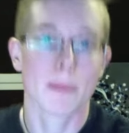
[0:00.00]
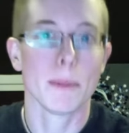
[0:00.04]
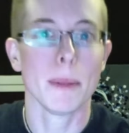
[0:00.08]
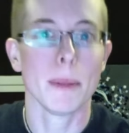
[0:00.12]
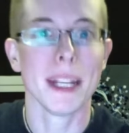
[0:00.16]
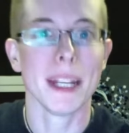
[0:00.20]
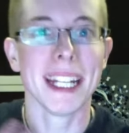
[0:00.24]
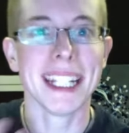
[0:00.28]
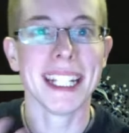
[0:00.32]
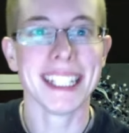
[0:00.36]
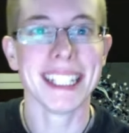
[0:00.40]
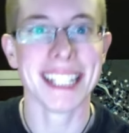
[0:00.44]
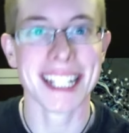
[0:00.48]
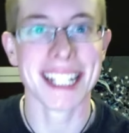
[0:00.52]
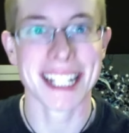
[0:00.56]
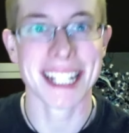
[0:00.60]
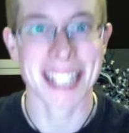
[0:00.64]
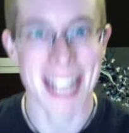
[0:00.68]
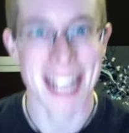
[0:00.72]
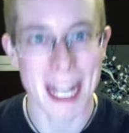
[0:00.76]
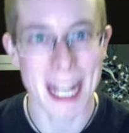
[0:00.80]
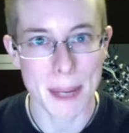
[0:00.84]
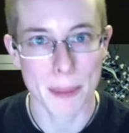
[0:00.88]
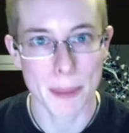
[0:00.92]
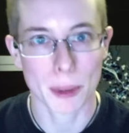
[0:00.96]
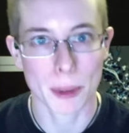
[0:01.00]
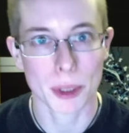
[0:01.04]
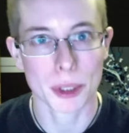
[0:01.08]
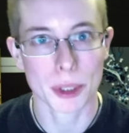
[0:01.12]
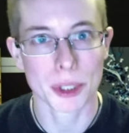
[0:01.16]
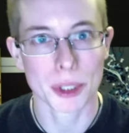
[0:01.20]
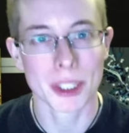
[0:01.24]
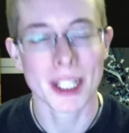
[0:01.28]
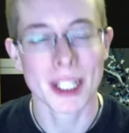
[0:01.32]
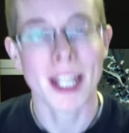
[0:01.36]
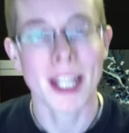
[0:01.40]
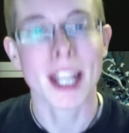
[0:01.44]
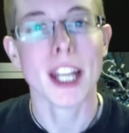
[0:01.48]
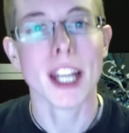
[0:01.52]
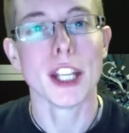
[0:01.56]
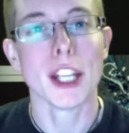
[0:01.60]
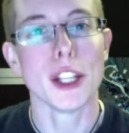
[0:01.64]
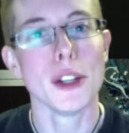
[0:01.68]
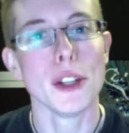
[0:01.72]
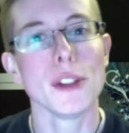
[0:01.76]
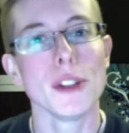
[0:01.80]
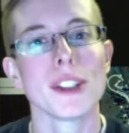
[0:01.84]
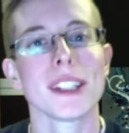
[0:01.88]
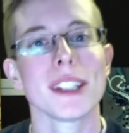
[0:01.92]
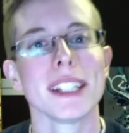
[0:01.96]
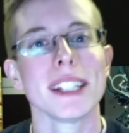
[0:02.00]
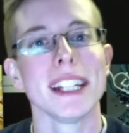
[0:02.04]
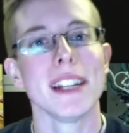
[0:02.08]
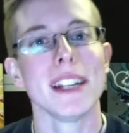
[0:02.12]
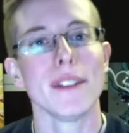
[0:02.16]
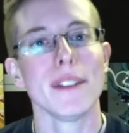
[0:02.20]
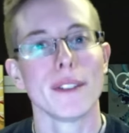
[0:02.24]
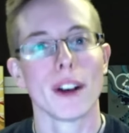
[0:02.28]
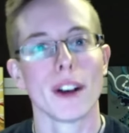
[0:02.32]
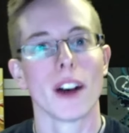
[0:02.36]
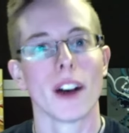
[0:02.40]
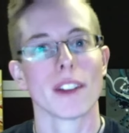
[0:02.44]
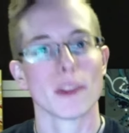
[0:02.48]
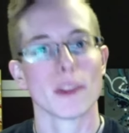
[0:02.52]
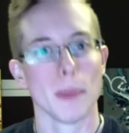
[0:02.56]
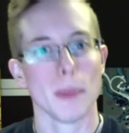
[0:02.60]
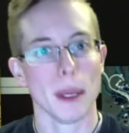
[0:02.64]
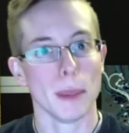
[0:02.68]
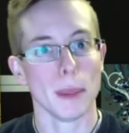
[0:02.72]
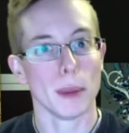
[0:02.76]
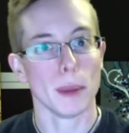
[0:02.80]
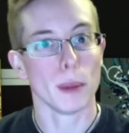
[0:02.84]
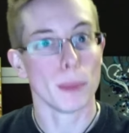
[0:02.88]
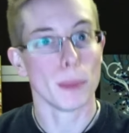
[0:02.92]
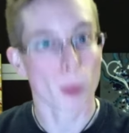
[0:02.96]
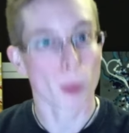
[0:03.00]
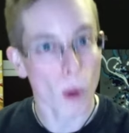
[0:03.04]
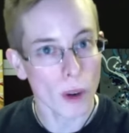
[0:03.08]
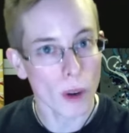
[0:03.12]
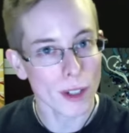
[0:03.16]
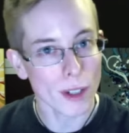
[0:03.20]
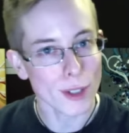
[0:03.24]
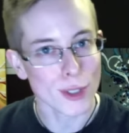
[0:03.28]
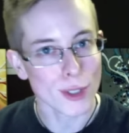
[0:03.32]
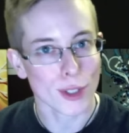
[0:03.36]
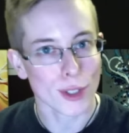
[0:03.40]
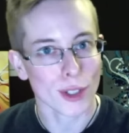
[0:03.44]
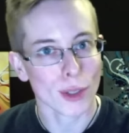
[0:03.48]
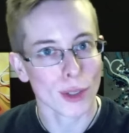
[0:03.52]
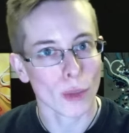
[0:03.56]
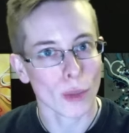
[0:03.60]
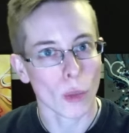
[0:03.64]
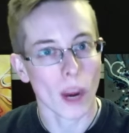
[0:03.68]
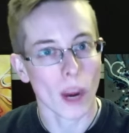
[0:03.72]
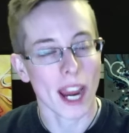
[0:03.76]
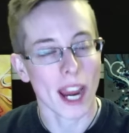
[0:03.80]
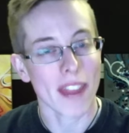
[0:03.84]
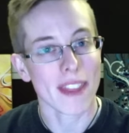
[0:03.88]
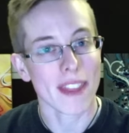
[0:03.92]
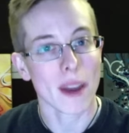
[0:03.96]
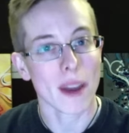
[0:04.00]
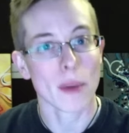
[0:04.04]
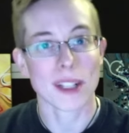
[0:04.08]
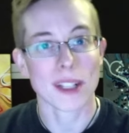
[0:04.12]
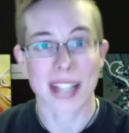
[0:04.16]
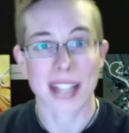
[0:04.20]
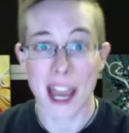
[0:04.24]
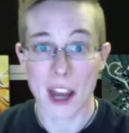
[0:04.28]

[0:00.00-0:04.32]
Being disabled usually involves people born a certain way that was